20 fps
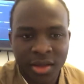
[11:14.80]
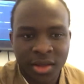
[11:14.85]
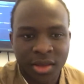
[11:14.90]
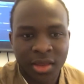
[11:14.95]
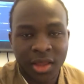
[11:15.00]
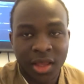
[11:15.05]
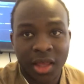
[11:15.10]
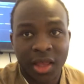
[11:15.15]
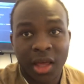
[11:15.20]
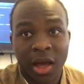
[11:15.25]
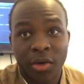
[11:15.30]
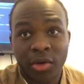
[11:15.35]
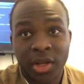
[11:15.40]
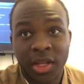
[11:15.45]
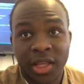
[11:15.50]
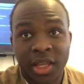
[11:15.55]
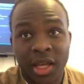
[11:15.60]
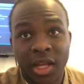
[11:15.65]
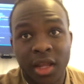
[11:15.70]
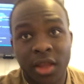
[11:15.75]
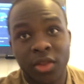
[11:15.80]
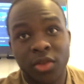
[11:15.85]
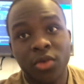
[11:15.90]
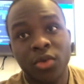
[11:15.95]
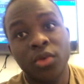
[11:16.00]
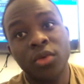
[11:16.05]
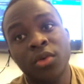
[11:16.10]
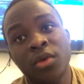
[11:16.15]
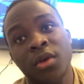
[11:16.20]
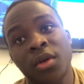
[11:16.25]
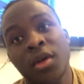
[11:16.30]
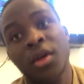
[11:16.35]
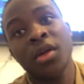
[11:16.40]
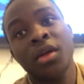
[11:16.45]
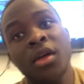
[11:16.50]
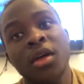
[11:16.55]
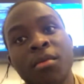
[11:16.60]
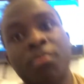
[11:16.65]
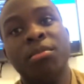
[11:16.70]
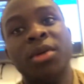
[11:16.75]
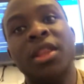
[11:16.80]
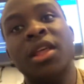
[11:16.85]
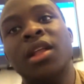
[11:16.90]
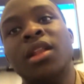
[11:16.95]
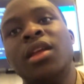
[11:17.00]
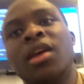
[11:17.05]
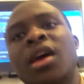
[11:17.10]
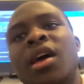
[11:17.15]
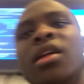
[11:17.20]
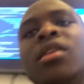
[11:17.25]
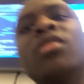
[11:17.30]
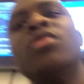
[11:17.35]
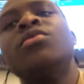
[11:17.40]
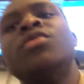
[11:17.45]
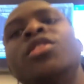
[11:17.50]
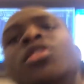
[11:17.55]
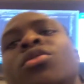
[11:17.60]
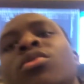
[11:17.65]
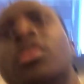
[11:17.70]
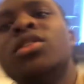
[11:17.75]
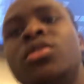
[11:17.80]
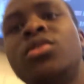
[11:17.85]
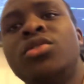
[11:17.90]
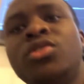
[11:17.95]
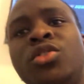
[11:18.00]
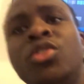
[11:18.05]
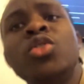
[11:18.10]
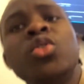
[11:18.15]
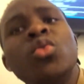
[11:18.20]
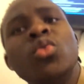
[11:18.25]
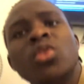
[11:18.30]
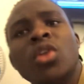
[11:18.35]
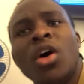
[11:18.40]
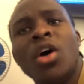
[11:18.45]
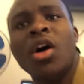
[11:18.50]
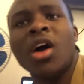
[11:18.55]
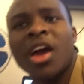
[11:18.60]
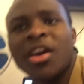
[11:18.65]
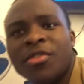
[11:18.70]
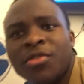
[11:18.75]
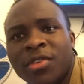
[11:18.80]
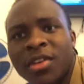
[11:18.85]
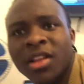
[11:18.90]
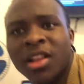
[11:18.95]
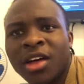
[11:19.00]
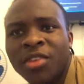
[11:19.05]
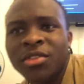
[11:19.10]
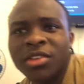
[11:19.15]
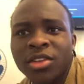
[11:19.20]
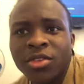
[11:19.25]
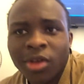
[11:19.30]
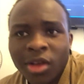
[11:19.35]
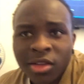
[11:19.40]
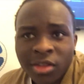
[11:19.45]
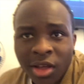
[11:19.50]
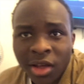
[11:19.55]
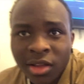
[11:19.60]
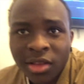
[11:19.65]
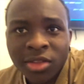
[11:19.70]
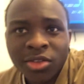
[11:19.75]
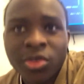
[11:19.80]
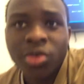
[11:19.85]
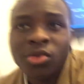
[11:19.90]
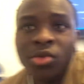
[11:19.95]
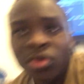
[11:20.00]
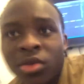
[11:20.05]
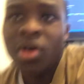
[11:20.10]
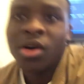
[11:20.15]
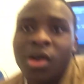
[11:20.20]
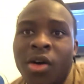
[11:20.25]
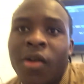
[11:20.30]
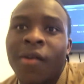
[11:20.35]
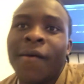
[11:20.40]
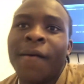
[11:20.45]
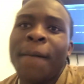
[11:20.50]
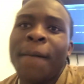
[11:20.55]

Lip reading: thing I want to get into. But then yeah, this video was too long. I feel it was like too long.